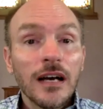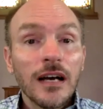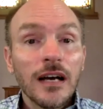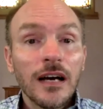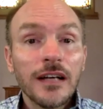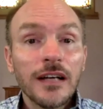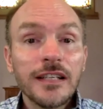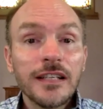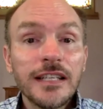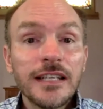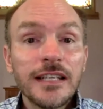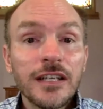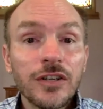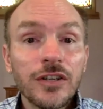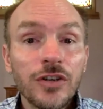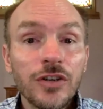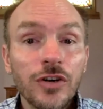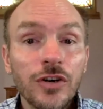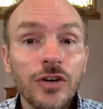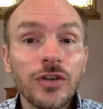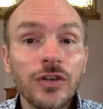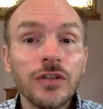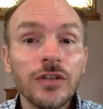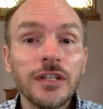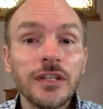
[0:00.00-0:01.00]
a year
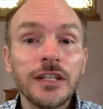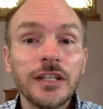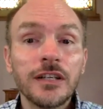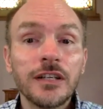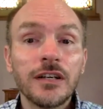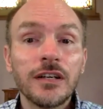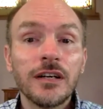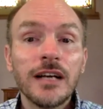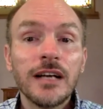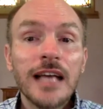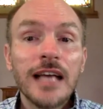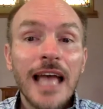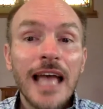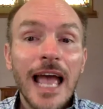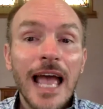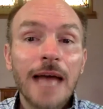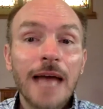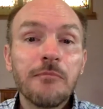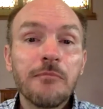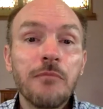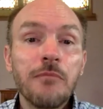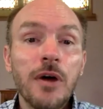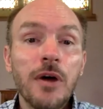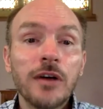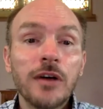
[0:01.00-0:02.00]
earlier
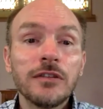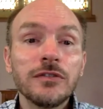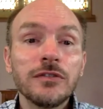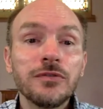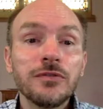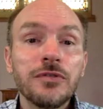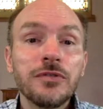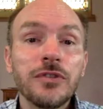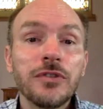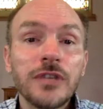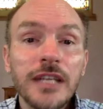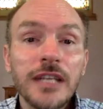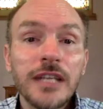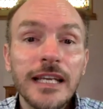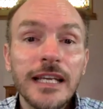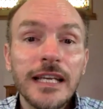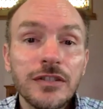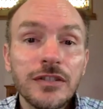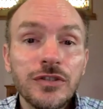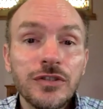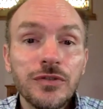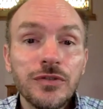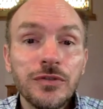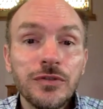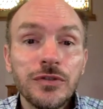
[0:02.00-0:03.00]
at Martin Luther King
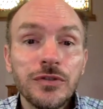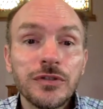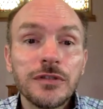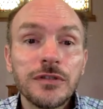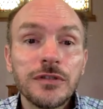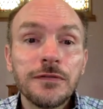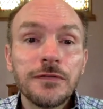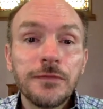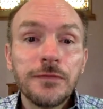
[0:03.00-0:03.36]
Jr.'s